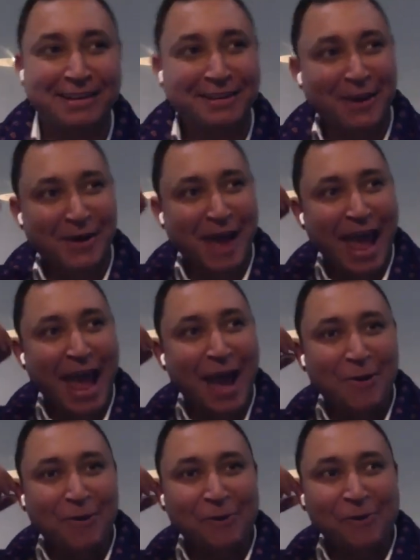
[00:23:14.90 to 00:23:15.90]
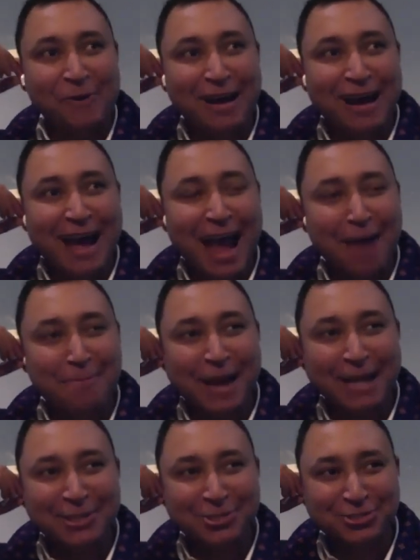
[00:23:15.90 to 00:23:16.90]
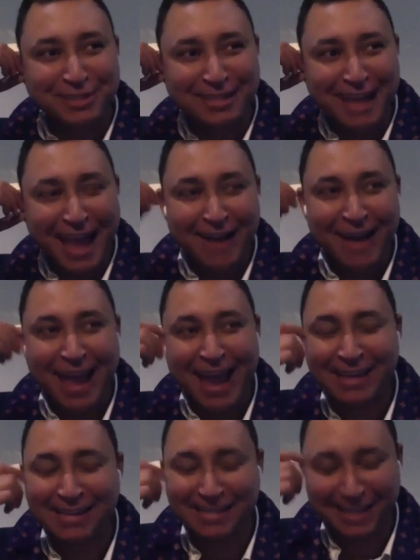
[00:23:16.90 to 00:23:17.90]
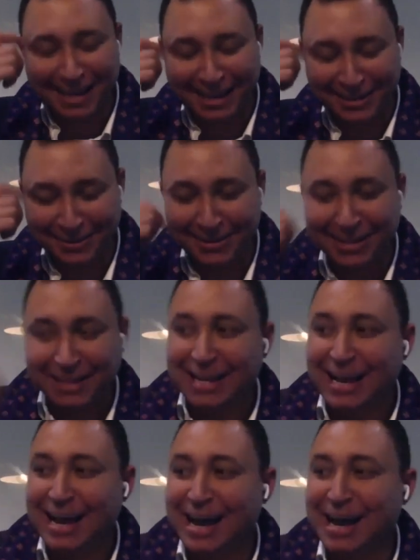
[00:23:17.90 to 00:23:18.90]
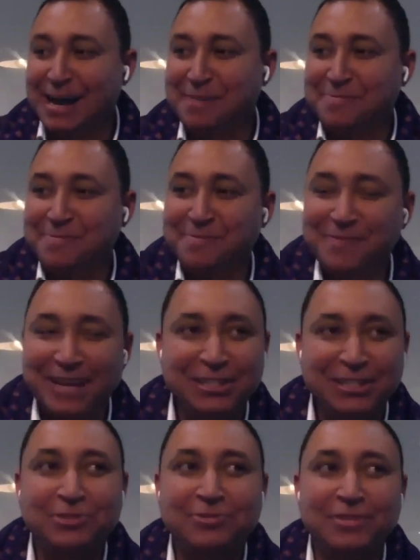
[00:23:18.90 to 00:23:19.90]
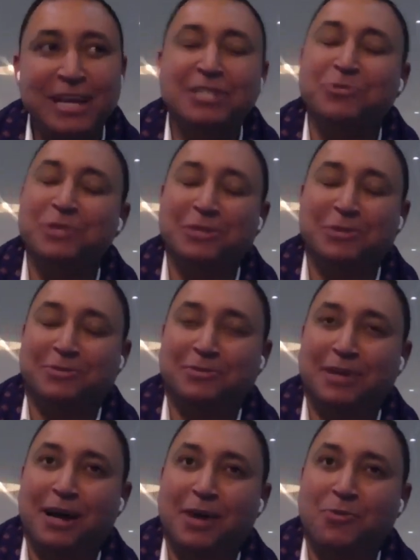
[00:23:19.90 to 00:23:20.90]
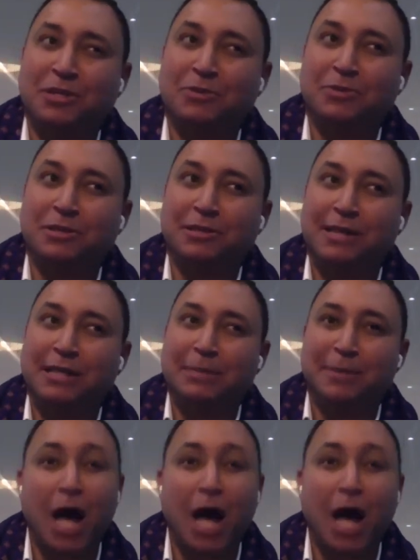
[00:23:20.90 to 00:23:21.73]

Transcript: You know, how how patient and how handy are you? Um, it just it just really, really, uh, really, really uh, depends.